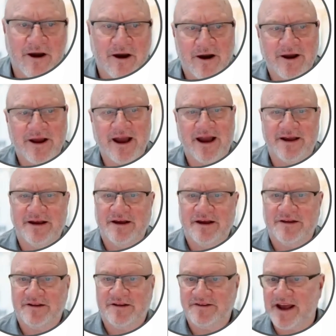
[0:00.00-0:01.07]
Okay,
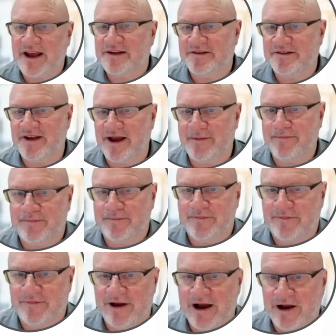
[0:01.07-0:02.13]
the second step,
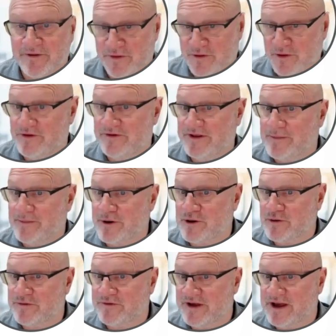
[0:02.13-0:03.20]
third step, I
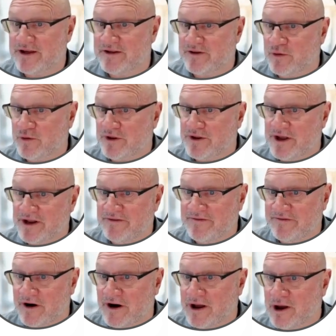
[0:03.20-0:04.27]
should say, is to
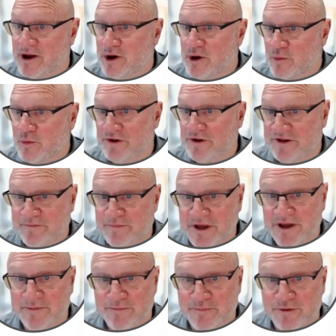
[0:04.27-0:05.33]
identify what's
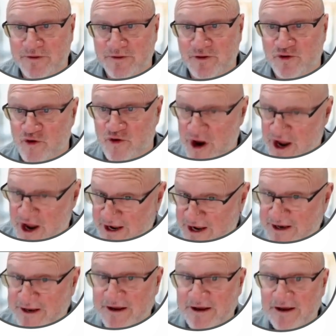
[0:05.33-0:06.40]
being
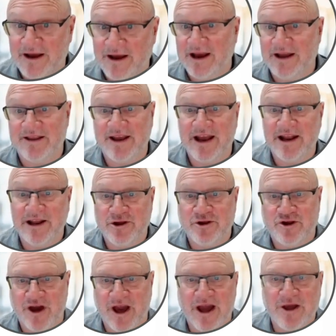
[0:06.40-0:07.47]
portrayed and any
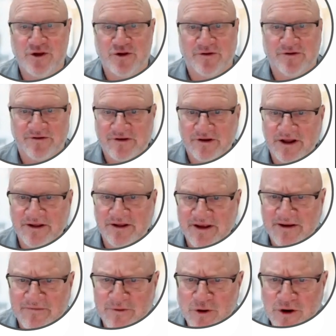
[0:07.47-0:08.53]
changes. So let's
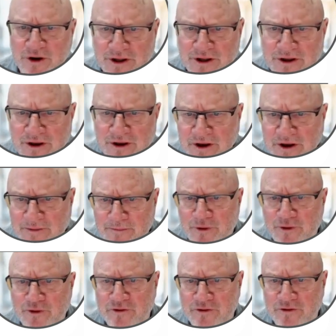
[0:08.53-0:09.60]
have a look at
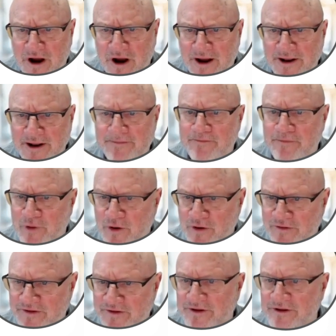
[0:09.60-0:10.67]
botulinum
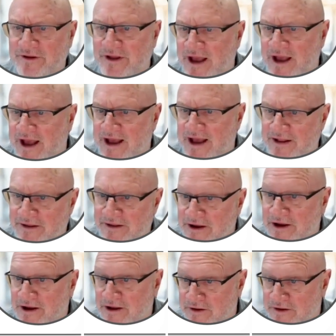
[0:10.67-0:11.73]
toxin and
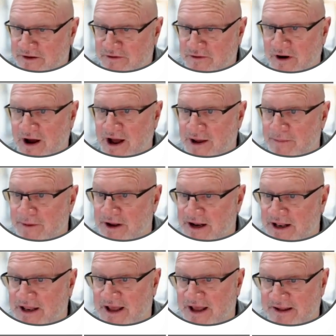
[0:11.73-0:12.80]
describe
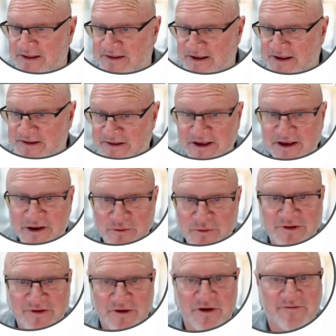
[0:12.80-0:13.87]
laser skin
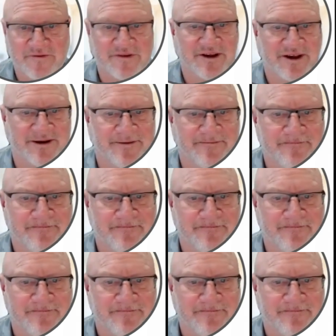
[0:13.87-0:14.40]
resurfacing.